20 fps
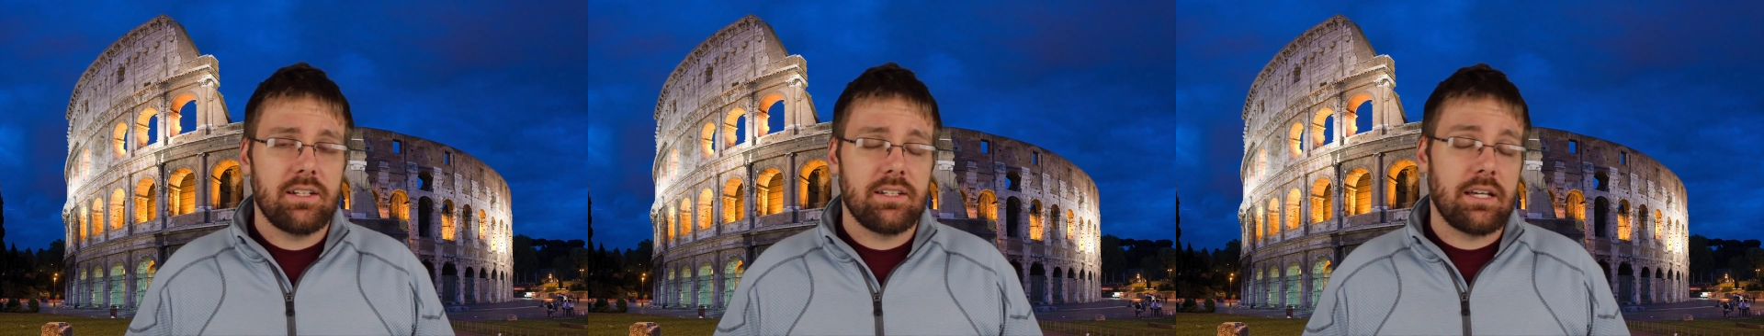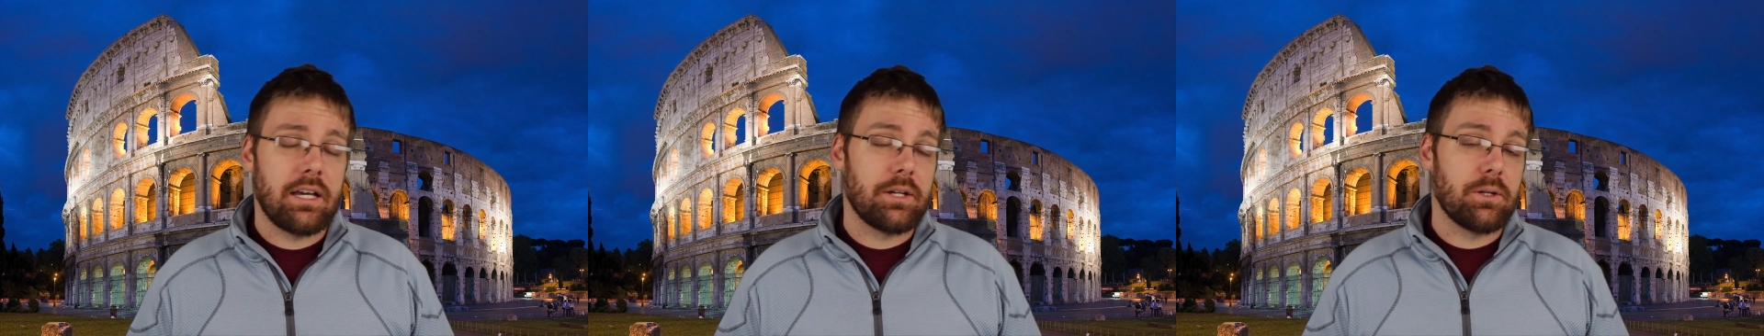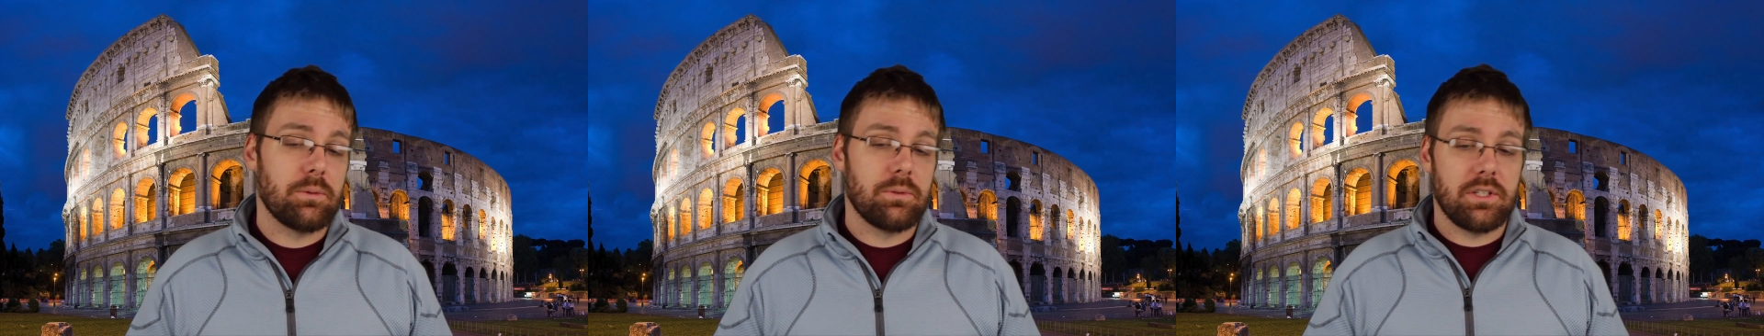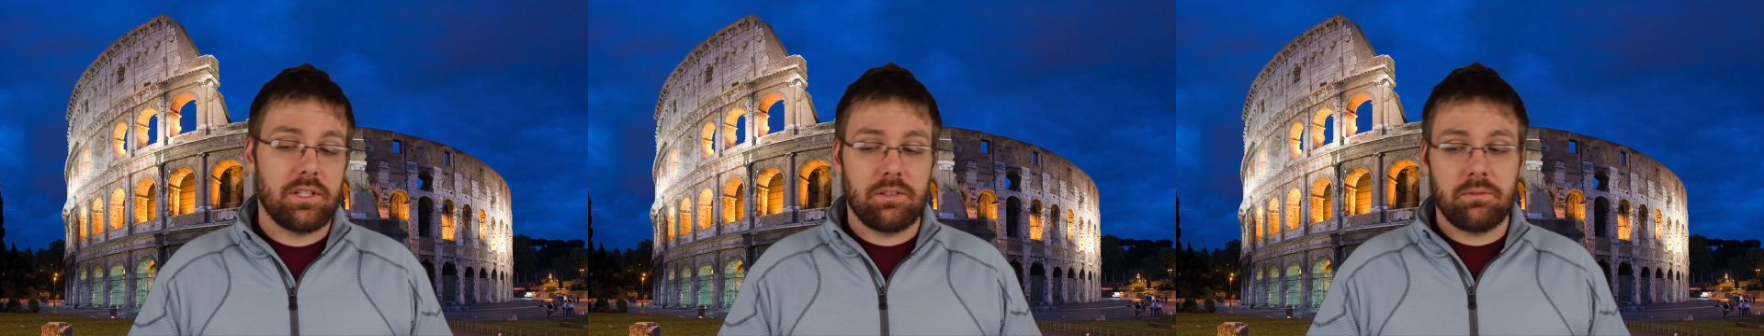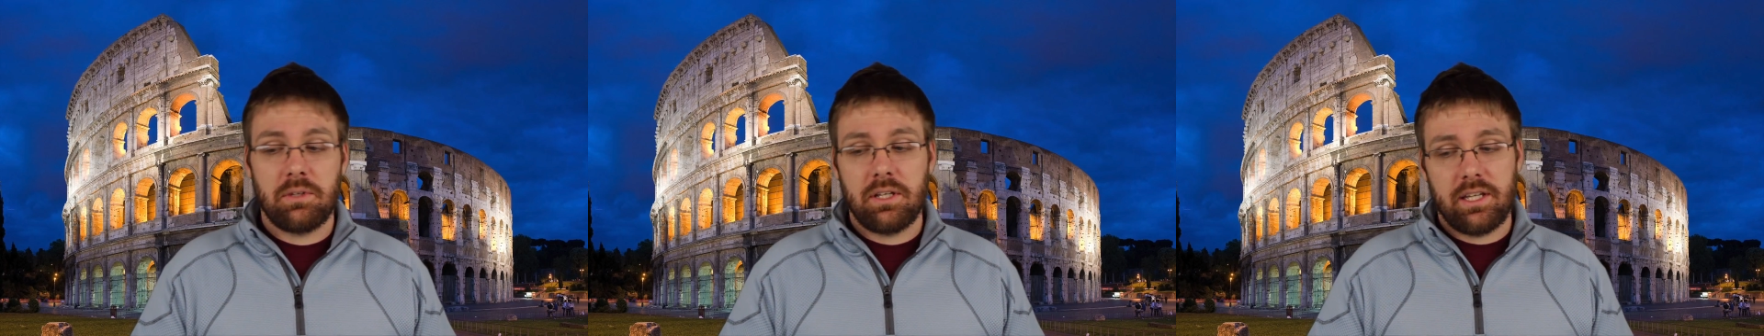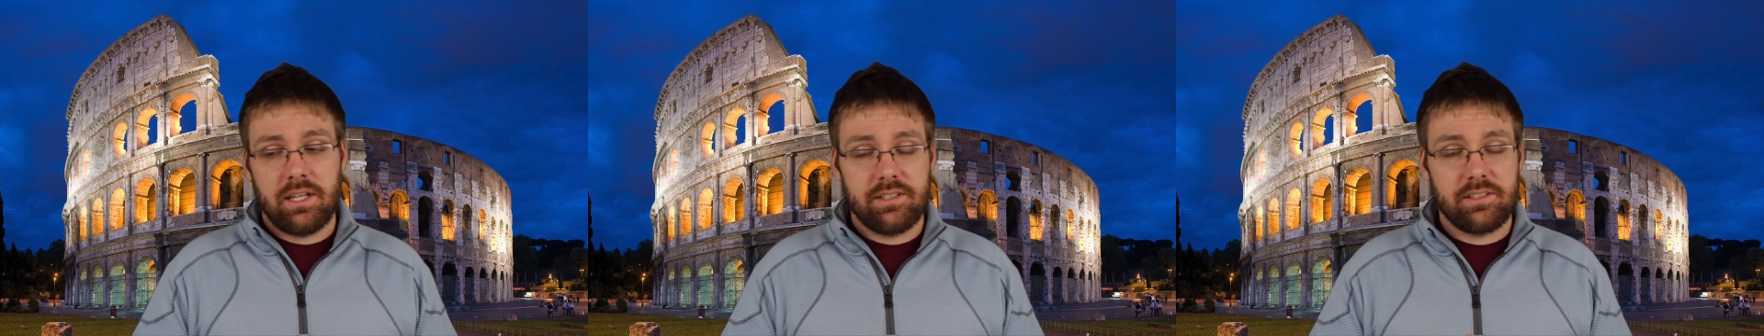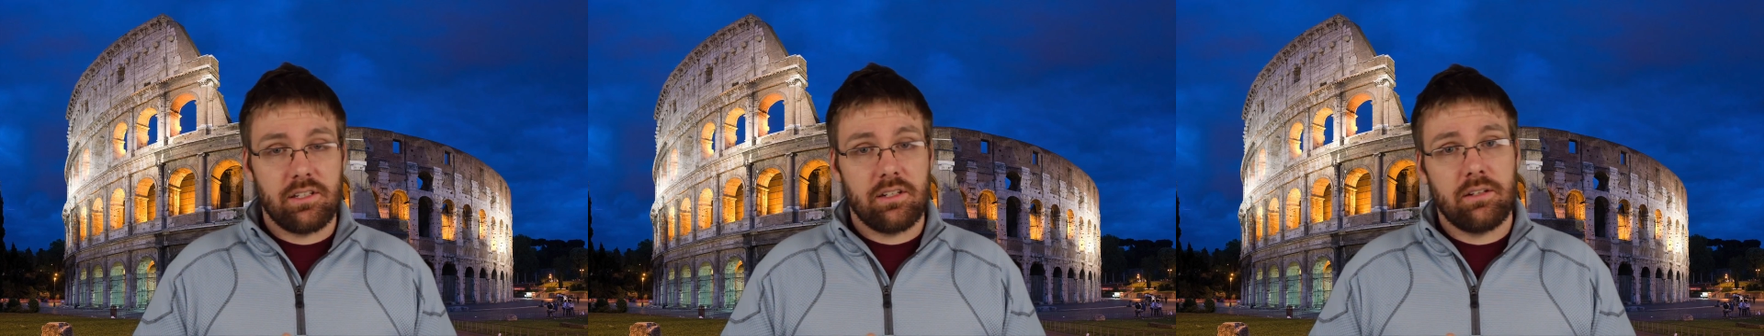Not only
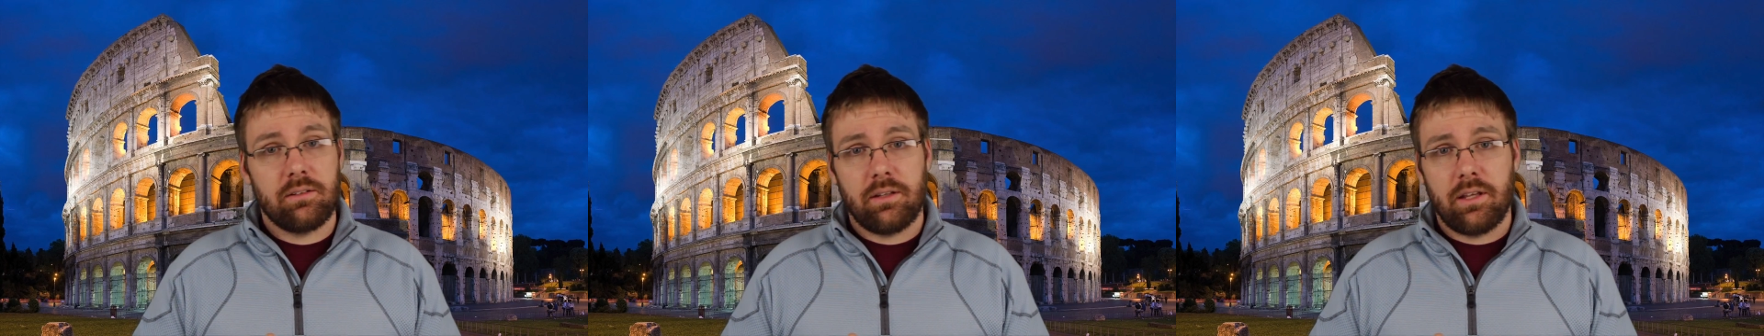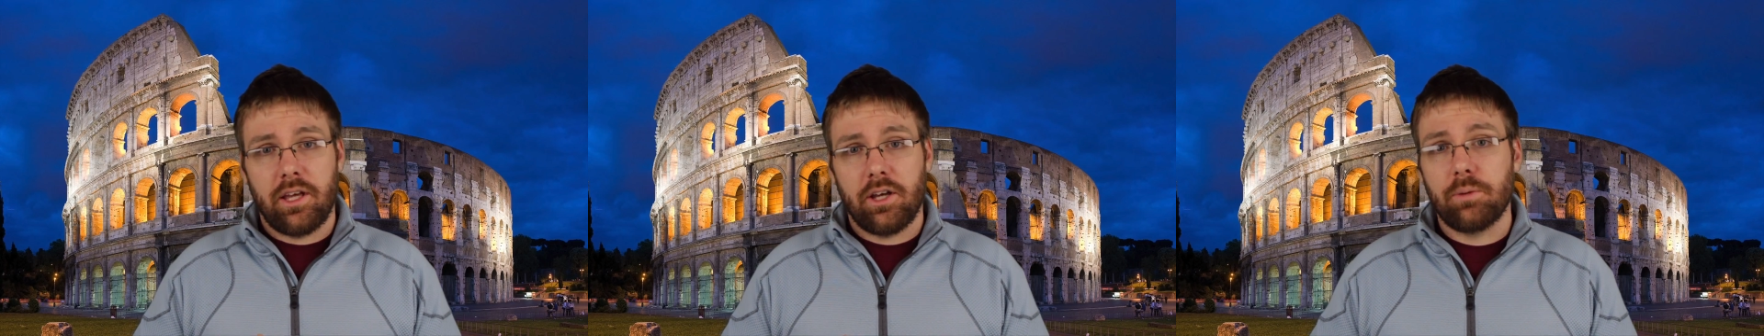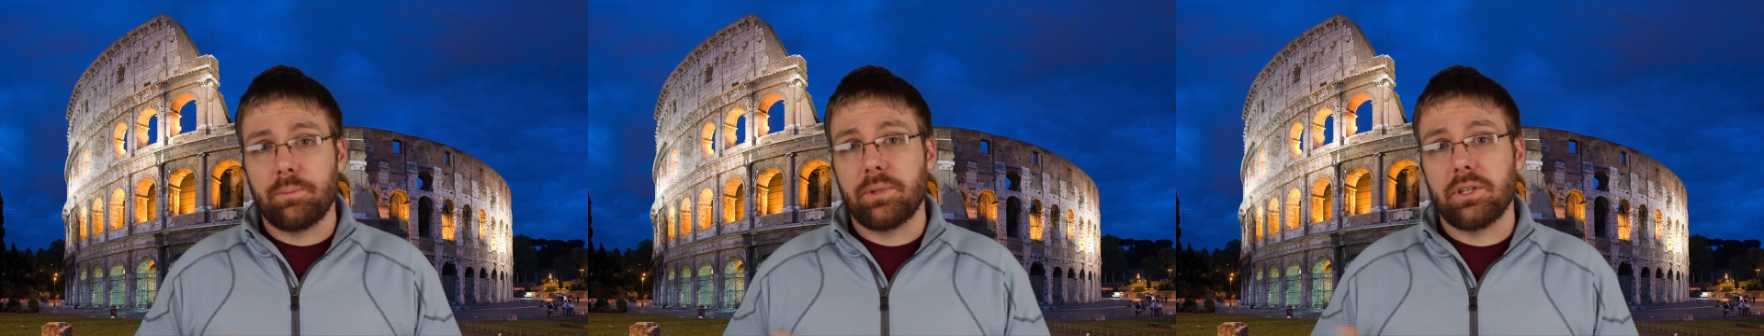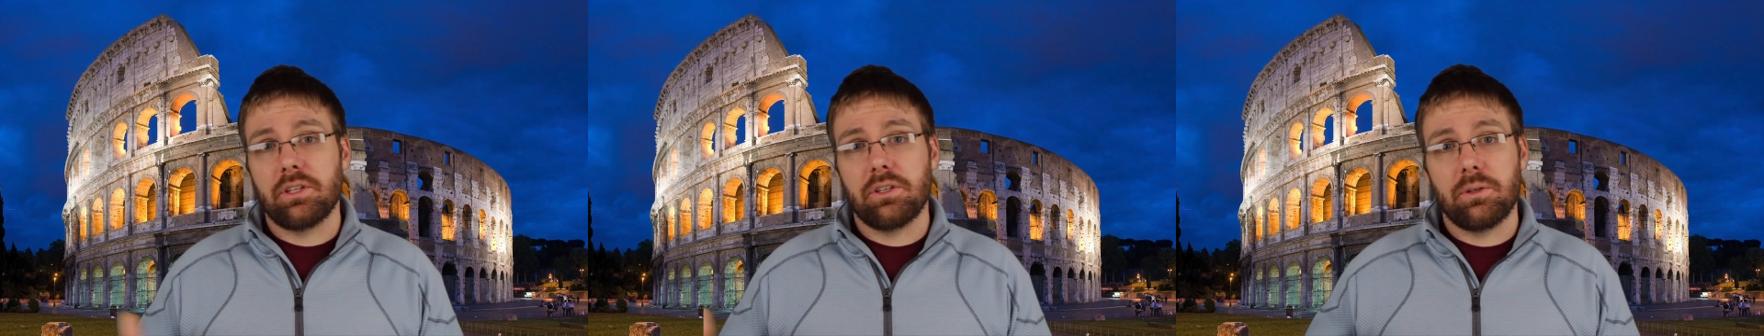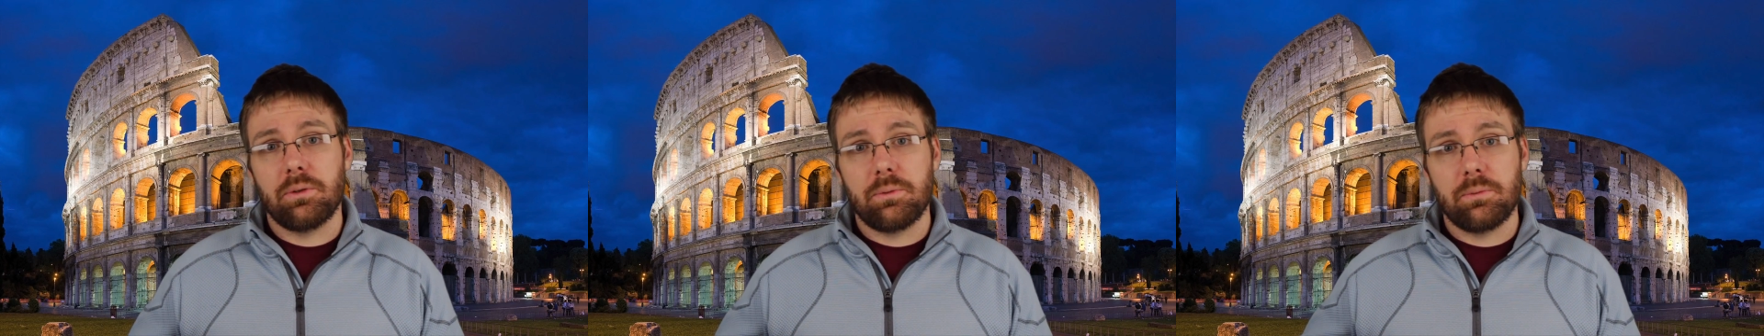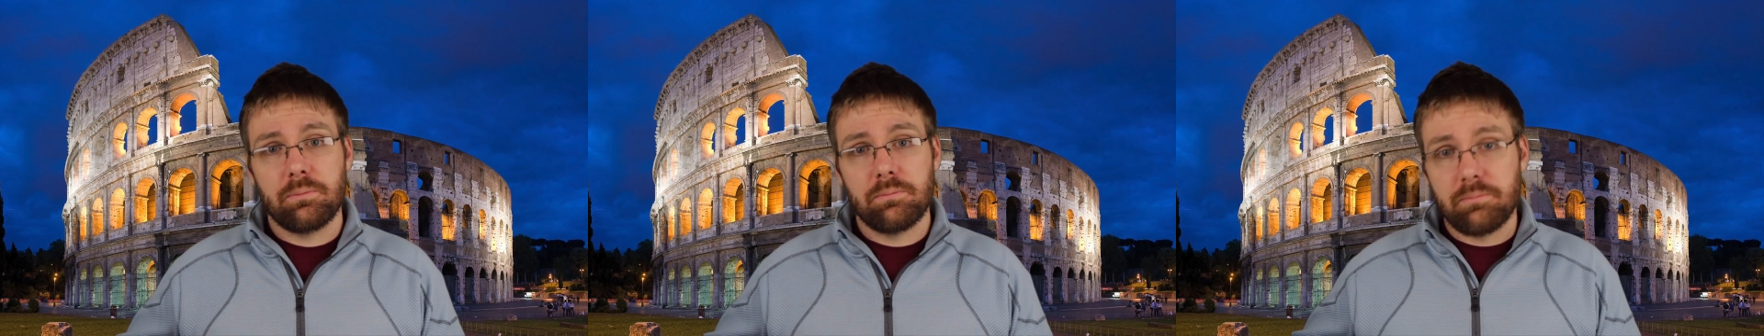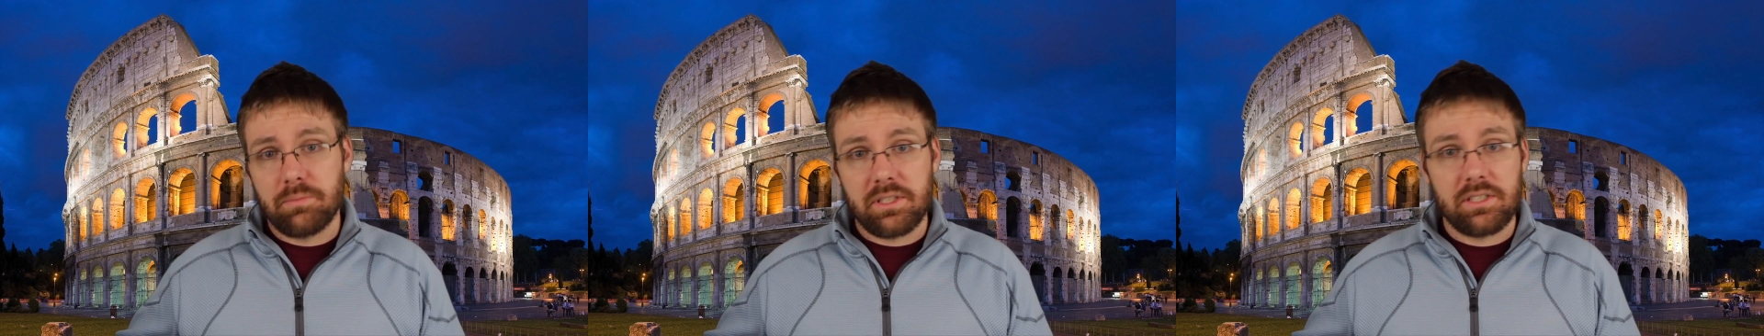is it helping you